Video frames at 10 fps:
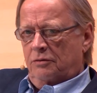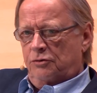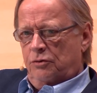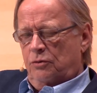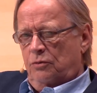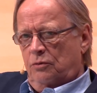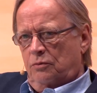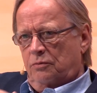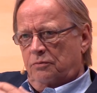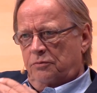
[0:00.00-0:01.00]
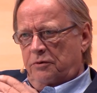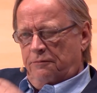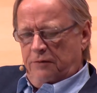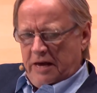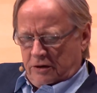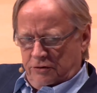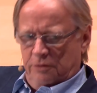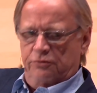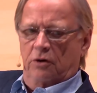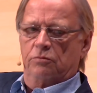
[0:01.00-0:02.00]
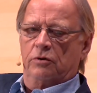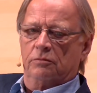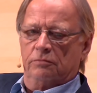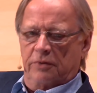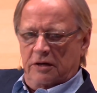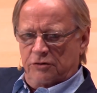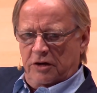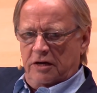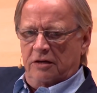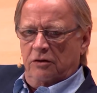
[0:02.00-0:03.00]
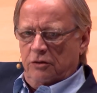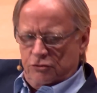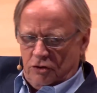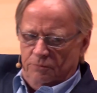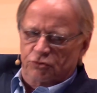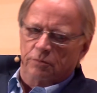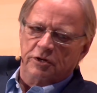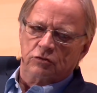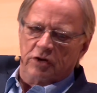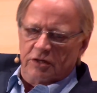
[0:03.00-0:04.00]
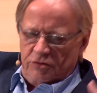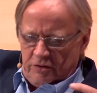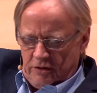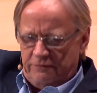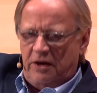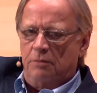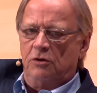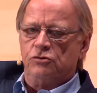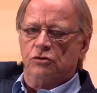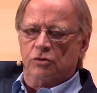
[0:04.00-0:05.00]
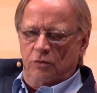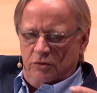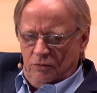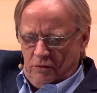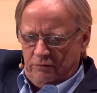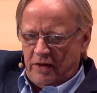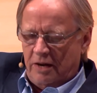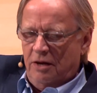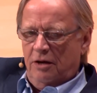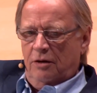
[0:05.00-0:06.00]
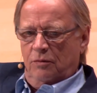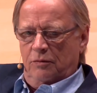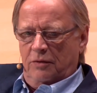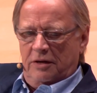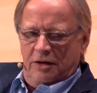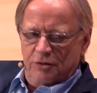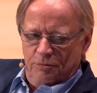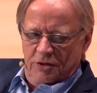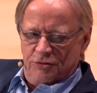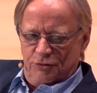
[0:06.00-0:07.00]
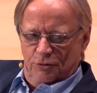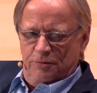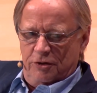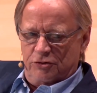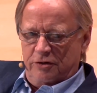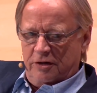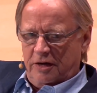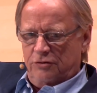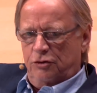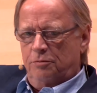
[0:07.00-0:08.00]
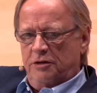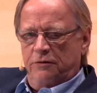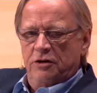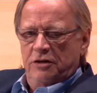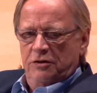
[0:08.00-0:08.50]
to deflect the problem by saying that the job should be created and the family should do it and all of that. And I don't mean this at all personally against you, but it's very